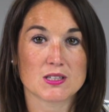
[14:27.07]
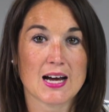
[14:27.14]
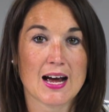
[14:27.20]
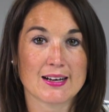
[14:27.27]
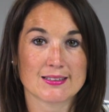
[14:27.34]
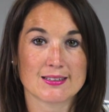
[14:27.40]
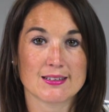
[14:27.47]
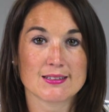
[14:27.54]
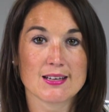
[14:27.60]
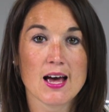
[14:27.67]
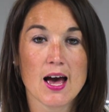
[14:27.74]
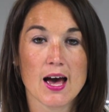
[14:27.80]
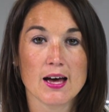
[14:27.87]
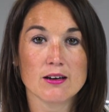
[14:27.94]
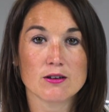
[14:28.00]
to access
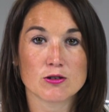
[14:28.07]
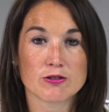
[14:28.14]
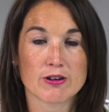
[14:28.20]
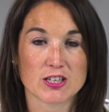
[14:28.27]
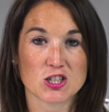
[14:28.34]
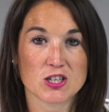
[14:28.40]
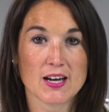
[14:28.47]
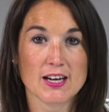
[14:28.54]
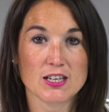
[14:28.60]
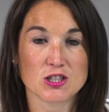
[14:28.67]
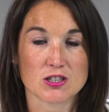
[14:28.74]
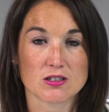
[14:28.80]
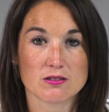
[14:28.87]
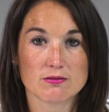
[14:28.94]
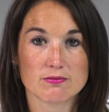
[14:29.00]
care or
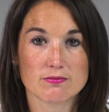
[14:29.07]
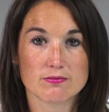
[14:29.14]
education.